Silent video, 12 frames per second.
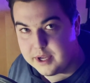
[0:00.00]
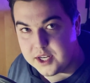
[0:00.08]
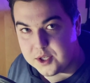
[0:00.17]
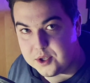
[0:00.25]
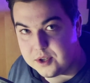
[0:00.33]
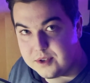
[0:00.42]

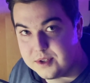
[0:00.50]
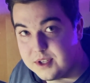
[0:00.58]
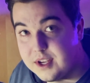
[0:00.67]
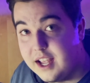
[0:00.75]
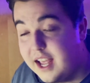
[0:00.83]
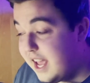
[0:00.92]
pictures,
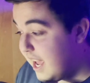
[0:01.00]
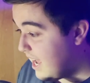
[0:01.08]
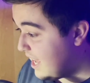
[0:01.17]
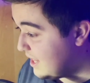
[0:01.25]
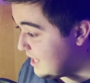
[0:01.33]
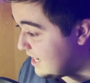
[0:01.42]

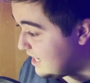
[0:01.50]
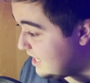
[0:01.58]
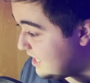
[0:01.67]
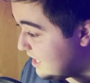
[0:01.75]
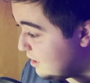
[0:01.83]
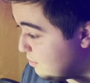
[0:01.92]
and then
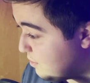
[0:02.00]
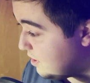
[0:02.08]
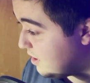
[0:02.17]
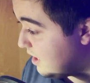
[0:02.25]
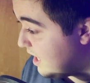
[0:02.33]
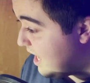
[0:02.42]
he will